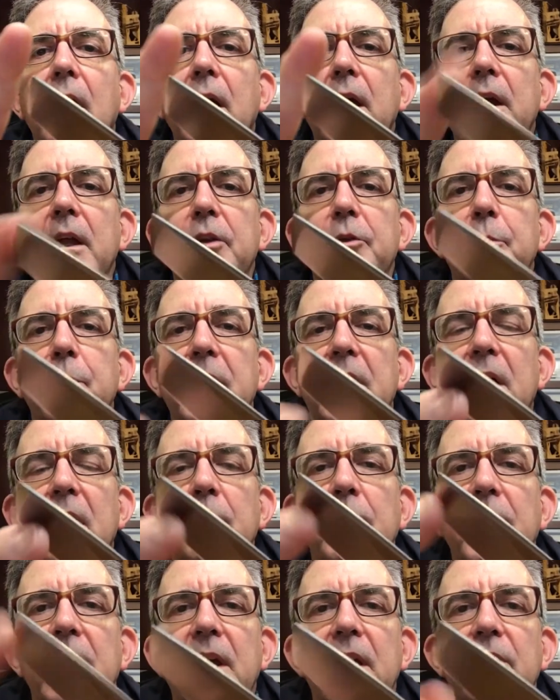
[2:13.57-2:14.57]
It's
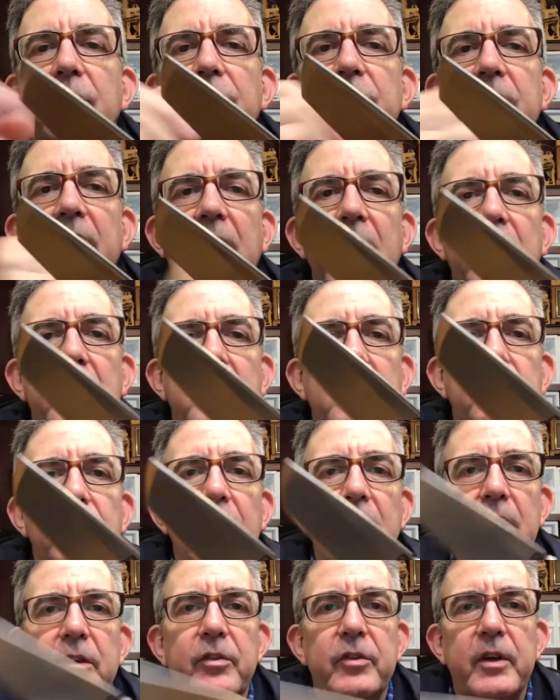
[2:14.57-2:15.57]
becoming a
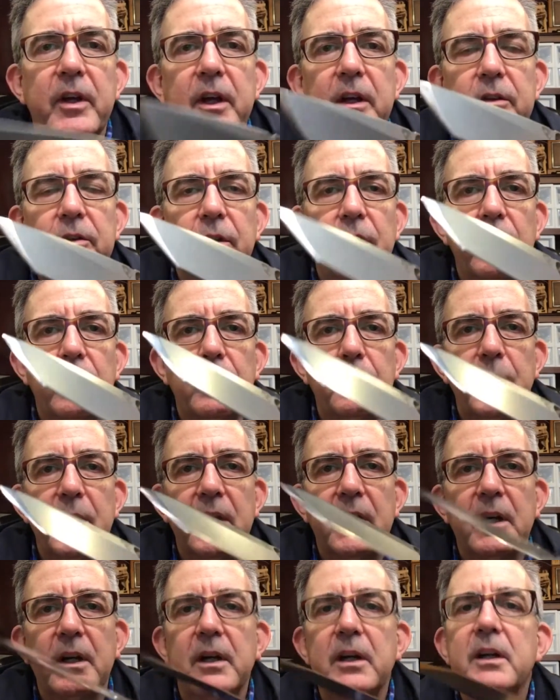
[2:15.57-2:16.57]
Scandivex Tanto
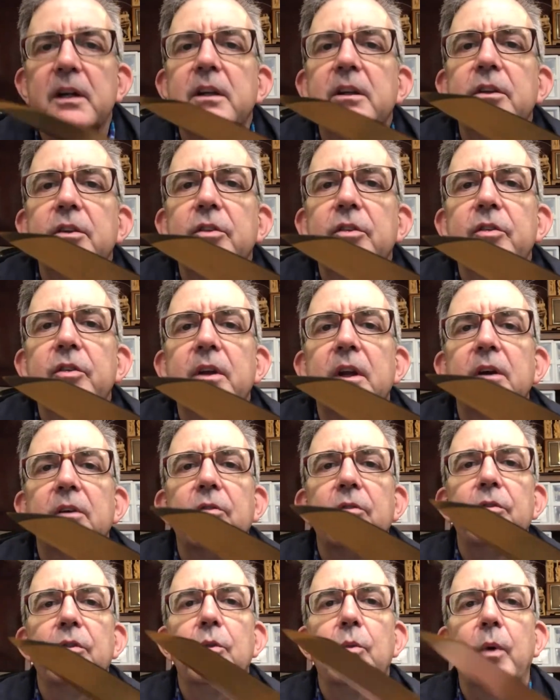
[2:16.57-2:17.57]
because
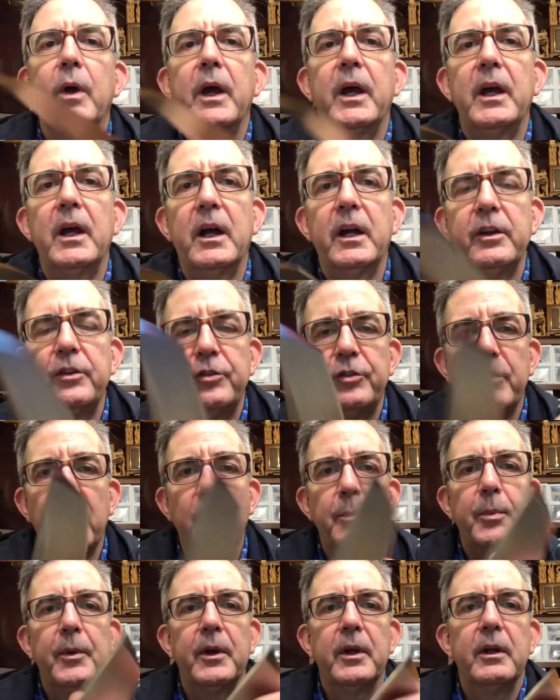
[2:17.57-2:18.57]
of the way I
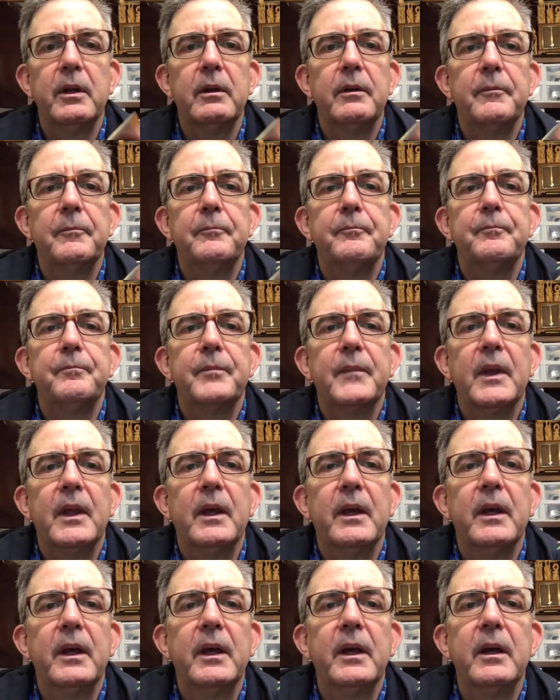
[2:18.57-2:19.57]
sharpen it,
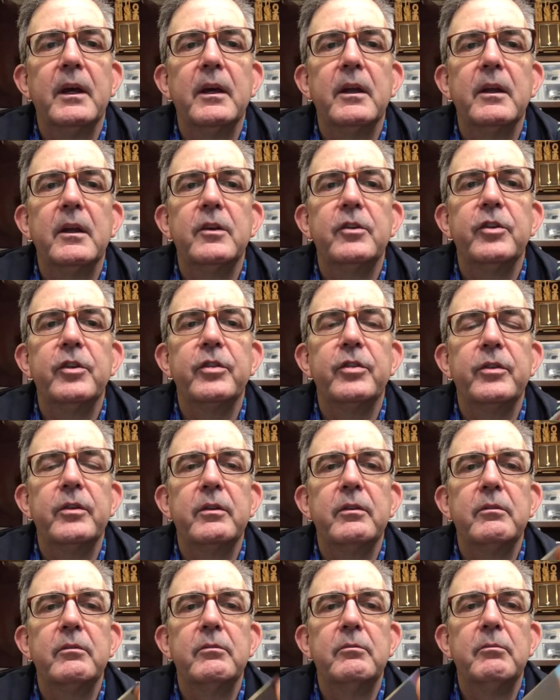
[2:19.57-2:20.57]
and it just
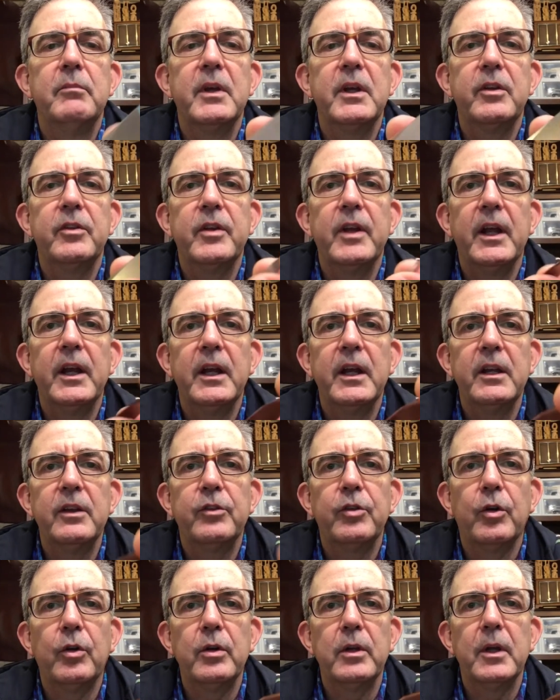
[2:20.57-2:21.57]
makes that
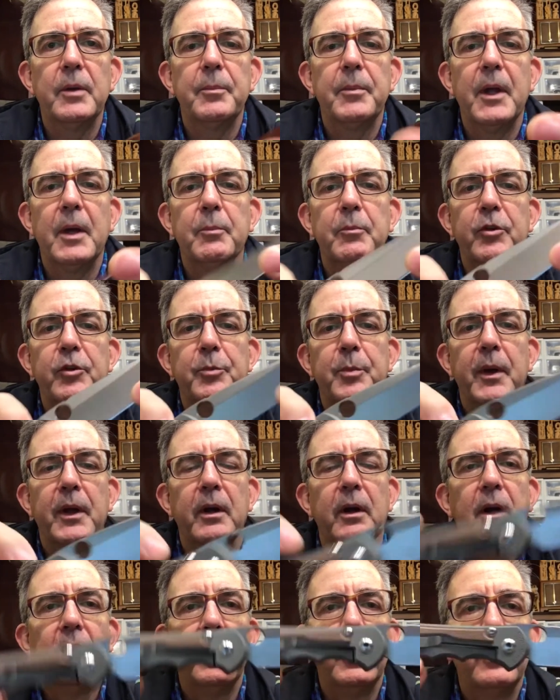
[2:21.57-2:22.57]
edge hold up that much
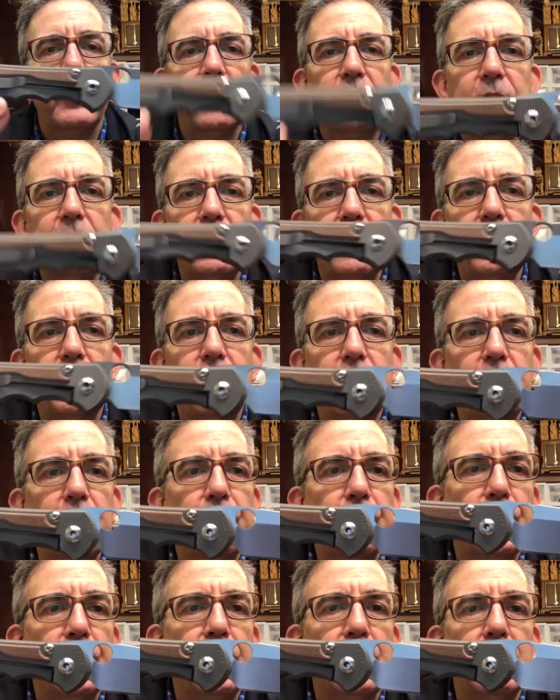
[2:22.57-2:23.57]
better. So this is
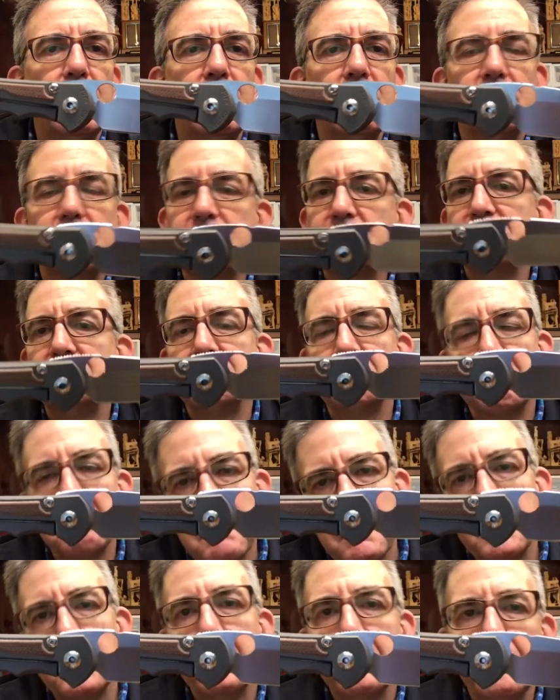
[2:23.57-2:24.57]
useful,
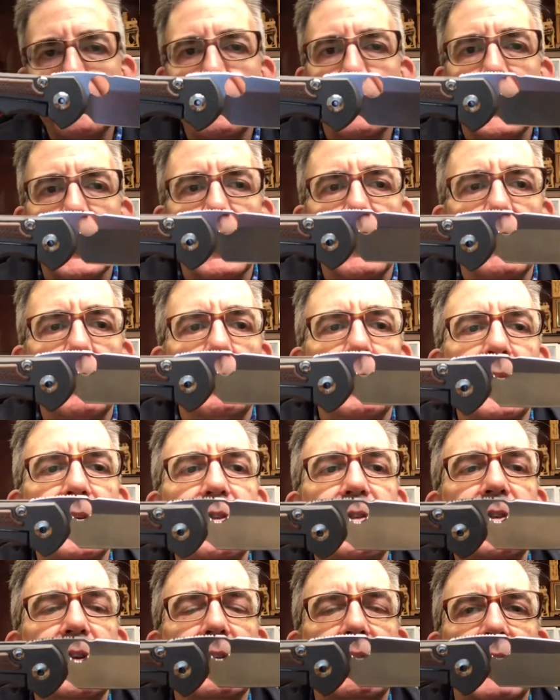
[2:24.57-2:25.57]
but
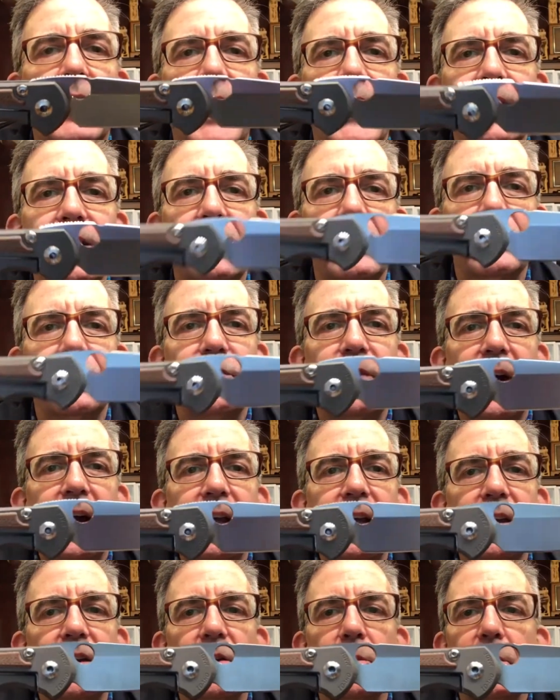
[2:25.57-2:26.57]
still I don't
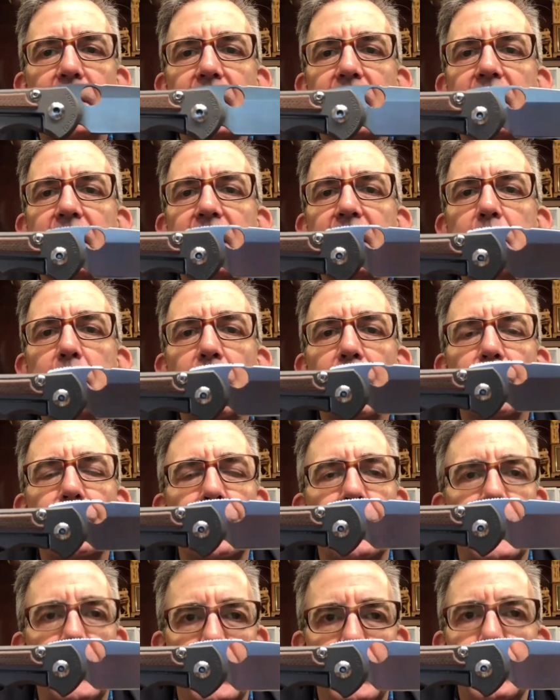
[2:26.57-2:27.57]
find it to be the
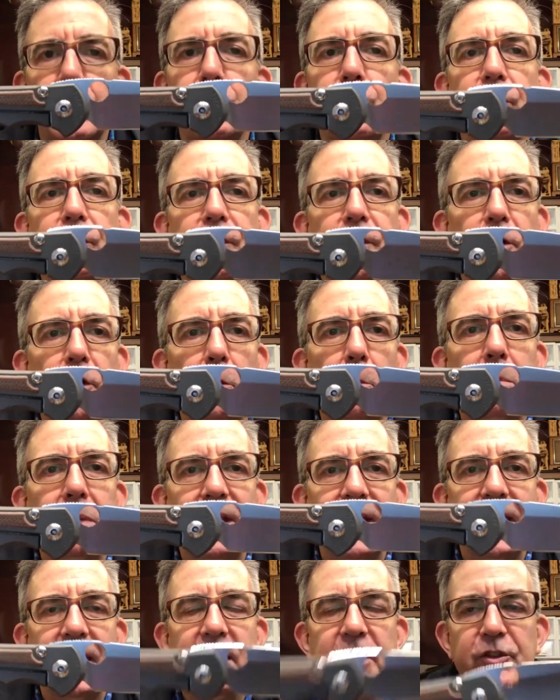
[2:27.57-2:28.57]
most useful
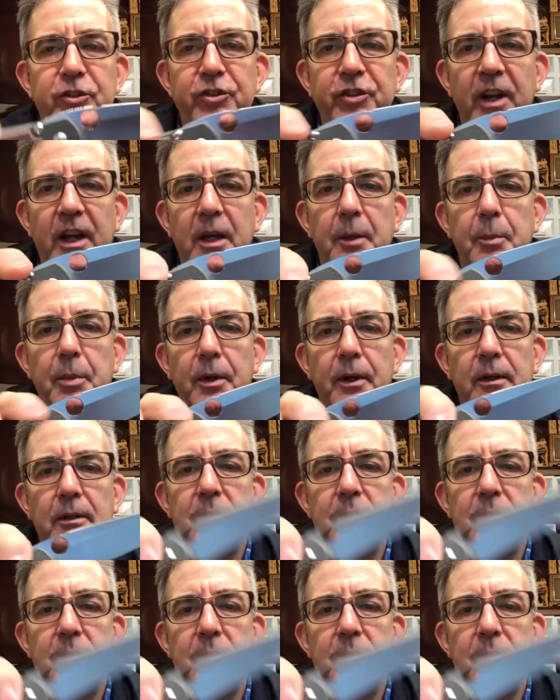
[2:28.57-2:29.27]
blade shape.